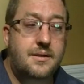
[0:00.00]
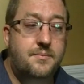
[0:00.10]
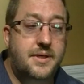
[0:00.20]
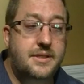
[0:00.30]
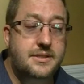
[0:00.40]

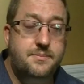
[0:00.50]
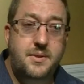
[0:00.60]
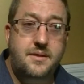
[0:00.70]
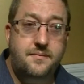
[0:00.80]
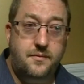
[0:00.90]
but to
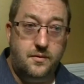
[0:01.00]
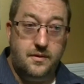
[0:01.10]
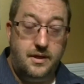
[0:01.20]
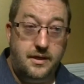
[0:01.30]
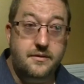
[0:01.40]
speak
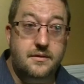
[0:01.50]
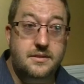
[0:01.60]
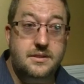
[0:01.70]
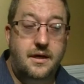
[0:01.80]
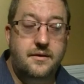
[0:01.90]
for
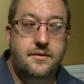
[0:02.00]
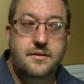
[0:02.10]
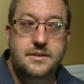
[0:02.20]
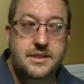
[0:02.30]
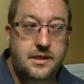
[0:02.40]
others,
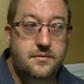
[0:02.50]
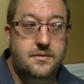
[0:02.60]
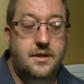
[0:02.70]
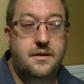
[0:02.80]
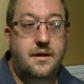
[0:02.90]
other
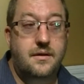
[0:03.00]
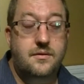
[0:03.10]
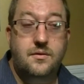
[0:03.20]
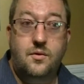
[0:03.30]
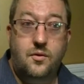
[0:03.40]
children,
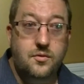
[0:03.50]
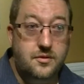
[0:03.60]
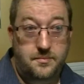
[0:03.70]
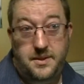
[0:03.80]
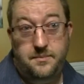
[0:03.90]
other
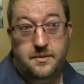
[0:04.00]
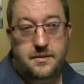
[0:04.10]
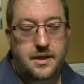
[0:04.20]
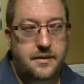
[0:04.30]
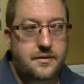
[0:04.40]
older
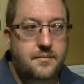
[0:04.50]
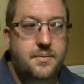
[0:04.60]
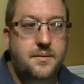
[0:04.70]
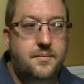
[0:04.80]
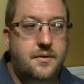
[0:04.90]
people, other
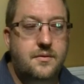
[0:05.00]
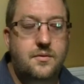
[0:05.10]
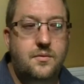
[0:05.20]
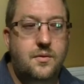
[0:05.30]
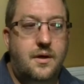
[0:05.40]
people
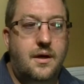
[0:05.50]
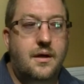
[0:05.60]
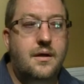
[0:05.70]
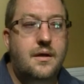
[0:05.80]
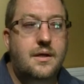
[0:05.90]
who are